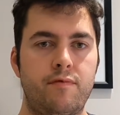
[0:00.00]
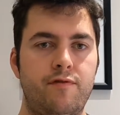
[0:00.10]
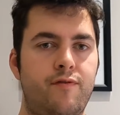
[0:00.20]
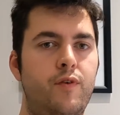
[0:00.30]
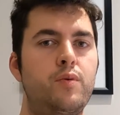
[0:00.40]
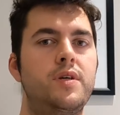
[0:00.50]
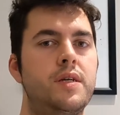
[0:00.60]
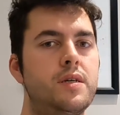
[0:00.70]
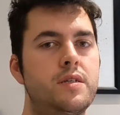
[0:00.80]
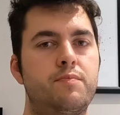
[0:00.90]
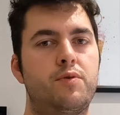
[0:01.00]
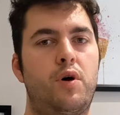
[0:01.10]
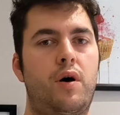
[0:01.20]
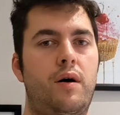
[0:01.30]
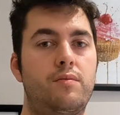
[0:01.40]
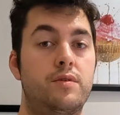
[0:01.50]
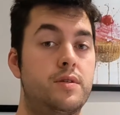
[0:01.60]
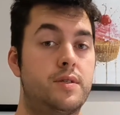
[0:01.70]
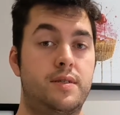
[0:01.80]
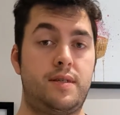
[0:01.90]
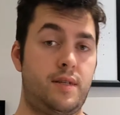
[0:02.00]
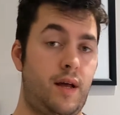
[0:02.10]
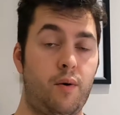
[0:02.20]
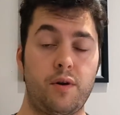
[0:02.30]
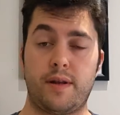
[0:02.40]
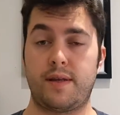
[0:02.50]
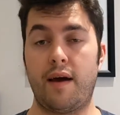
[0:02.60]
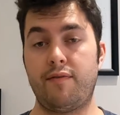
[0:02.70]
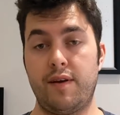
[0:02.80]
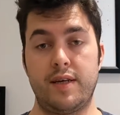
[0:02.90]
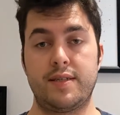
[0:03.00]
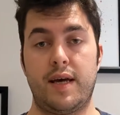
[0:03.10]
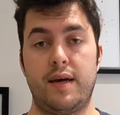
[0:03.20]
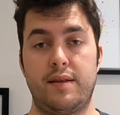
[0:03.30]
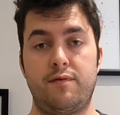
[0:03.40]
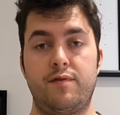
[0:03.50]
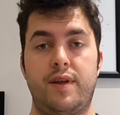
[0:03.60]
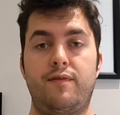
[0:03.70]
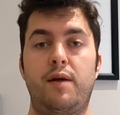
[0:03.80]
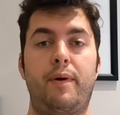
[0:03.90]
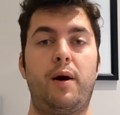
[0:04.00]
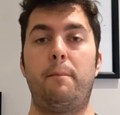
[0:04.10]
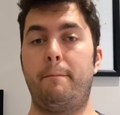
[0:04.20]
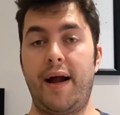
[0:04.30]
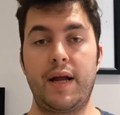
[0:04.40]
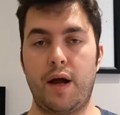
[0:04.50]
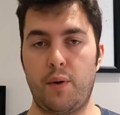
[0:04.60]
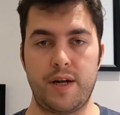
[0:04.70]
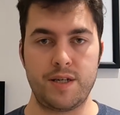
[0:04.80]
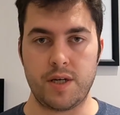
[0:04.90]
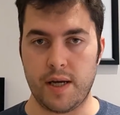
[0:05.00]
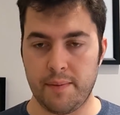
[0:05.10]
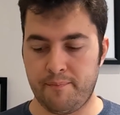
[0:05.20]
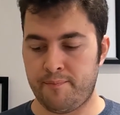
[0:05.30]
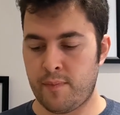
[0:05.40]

fruitiness, but not. I wouldn't definitely pick up mango initially,